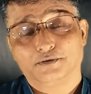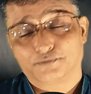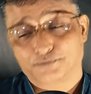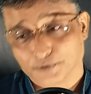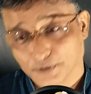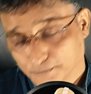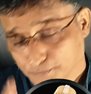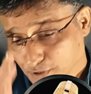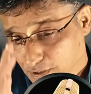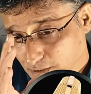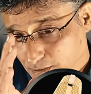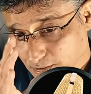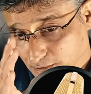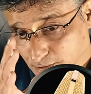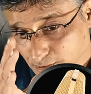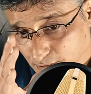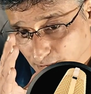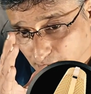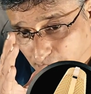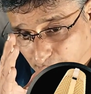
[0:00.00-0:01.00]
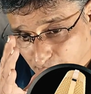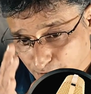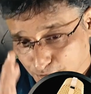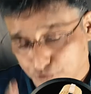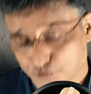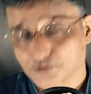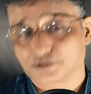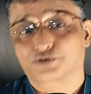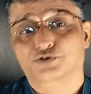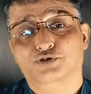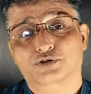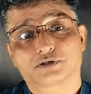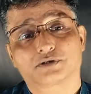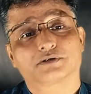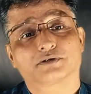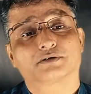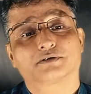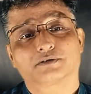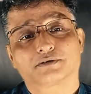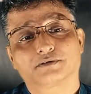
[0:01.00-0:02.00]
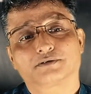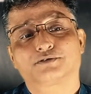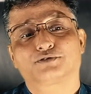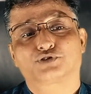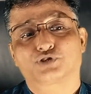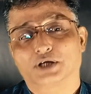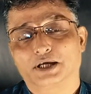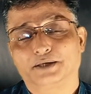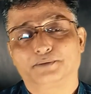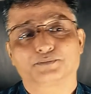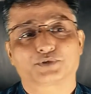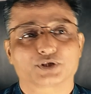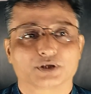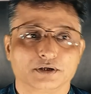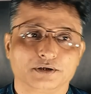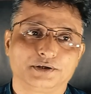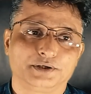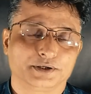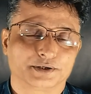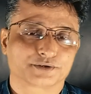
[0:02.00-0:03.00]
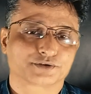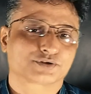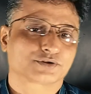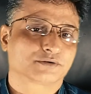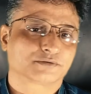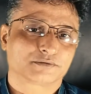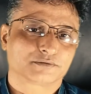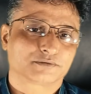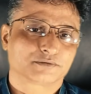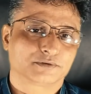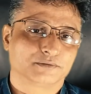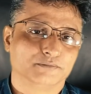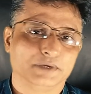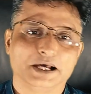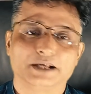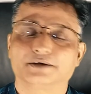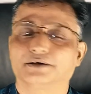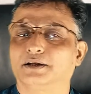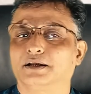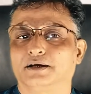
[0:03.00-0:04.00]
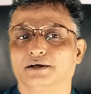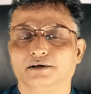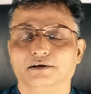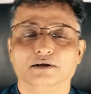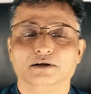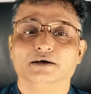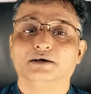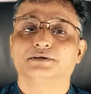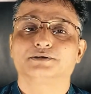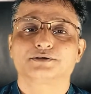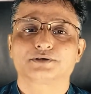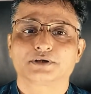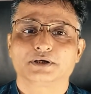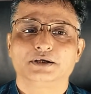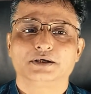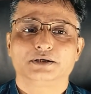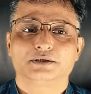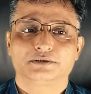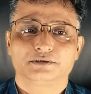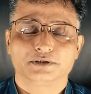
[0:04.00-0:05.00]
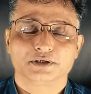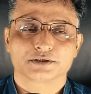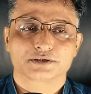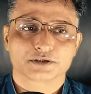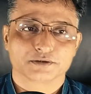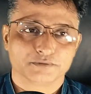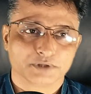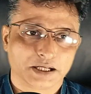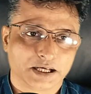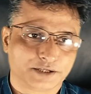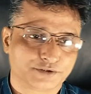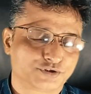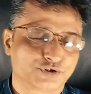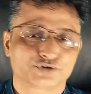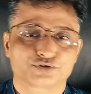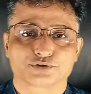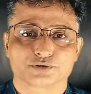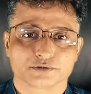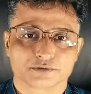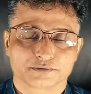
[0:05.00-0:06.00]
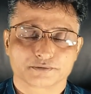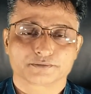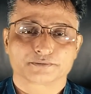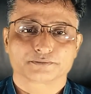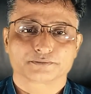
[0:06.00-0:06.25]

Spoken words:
from the ancient time till yet, man had learned the civilization.